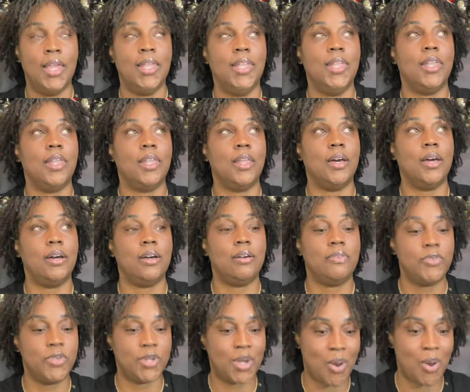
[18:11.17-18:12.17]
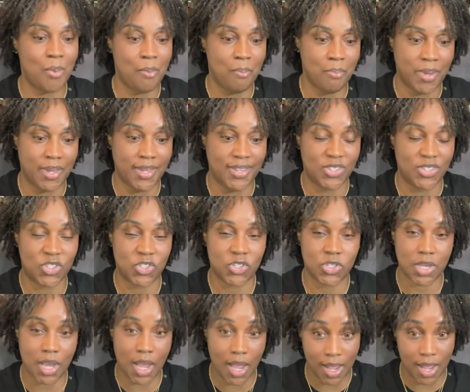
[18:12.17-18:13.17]
Love Don't Be
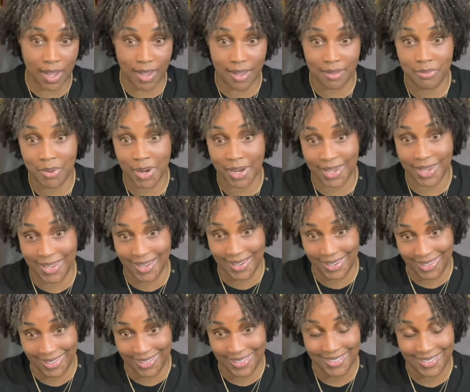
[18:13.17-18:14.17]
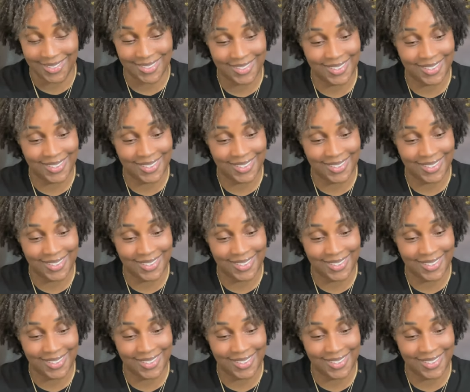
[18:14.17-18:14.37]
Shy by Killian.